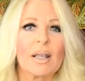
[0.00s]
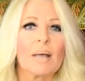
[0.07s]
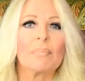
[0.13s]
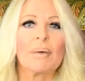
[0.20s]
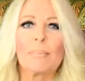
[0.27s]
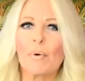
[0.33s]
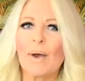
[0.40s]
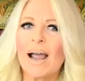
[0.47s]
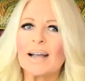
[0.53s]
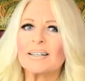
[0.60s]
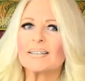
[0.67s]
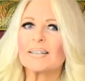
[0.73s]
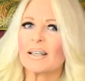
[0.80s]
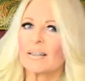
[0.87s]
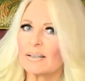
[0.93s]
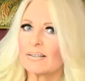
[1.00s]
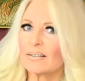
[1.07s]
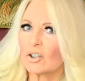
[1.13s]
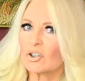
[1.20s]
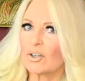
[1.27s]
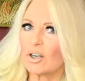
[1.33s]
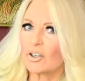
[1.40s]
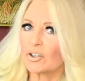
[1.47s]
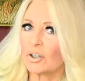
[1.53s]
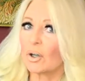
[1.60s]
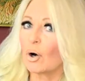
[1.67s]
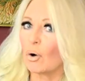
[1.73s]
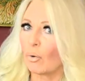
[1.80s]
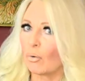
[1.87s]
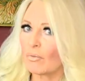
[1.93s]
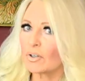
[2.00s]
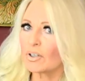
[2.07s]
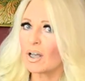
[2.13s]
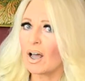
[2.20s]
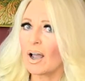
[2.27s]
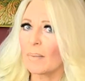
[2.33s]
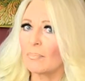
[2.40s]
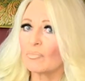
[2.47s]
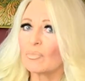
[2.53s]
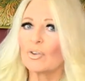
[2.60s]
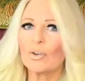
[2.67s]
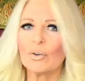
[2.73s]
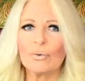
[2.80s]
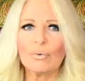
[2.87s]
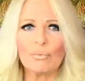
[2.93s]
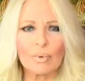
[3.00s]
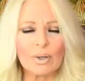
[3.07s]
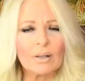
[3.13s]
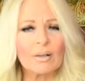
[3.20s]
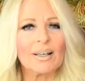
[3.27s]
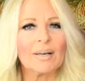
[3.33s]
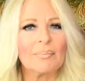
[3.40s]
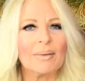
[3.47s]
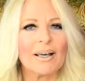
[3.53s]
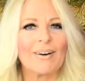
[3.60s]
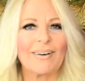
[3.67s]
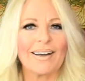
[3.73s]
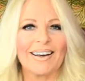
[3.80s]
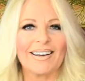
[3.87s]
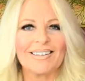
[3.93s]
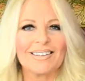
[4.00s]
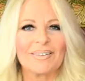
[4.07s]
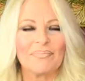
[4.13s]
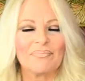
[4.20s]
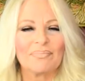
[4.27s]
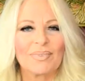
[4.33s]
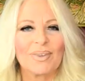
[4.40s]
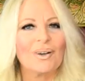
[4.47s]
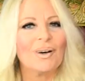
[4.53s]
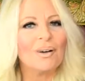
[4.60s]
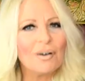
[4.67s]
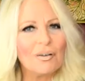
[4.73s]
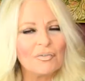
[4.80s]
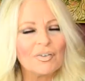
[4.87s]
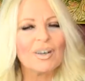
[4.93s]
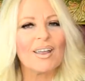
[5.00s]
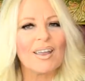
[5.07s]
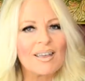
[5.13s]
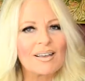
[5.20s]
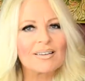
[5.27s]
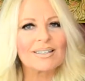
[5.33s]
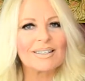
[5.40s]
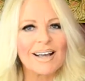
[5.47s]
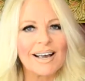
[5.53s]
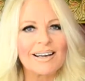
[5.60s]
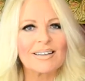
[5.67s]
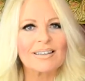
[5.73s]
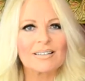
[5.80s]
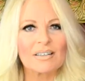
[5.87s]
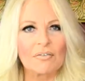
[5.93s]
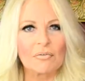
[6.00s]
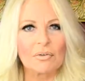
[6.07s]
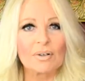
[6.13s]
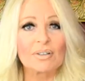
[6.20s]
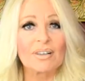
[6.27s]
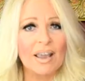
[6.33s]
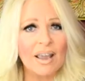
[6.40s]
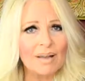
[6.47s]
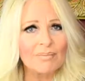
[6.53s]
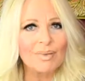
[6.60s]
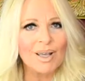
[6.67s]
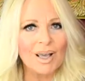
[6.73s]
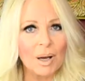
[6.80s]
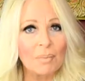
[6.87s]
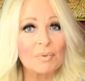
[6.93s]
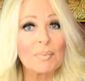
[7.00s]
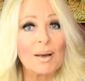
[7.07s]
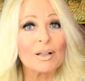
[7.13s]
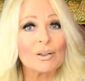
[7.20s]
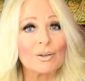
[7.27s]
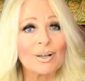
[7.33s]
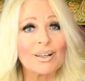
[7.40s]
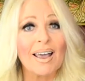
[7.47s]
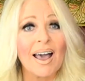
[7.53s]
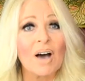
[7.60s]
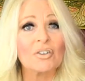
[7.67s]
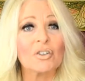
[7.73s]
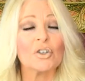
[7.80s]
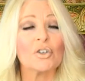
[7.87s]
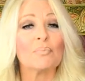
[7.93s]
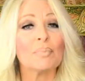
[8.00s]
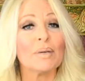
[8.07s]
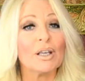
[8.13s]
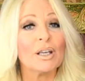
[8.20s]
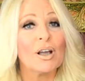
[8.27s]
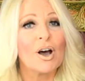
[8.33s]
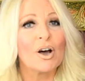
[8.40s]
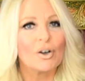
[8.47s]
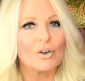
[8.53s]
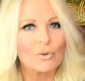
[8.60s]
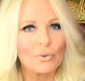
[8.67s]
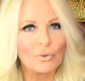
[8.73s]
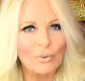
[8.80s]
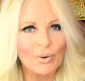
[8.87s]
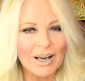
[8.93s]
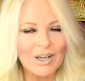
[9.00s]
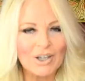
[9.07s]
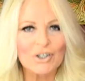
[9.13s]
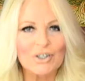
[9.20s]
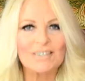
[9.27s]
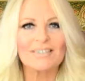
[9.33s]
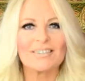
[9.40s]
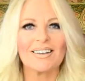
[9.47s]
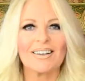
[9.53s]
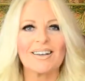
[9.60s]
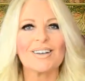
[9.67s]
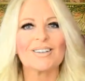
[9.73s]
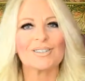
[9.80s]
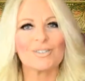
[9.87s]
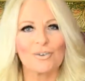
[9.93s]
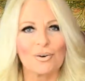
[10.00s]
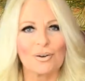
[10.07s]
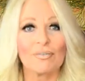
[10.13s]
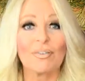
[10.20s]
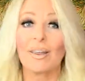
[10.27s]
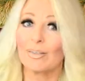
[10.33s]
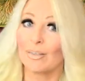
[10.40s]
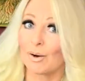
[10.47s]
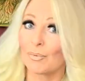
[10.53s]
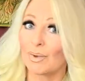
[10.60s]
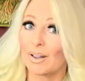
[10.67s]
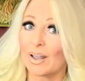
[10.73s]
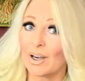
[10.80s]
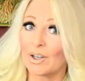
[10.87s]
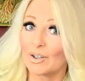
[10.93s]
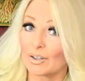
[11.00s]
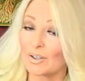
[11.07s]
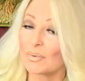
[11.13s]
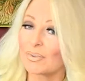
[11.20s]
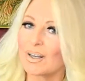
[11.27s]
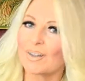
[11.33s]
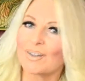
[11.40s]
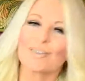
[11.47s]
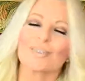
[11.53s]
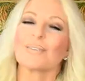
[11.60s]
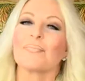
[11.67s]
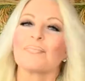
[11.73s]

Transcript: By practicing this suggestion over time, you will get better at it. Often, anxiety sufferers can be helped by learning how to be graciously assertive in their relations with others.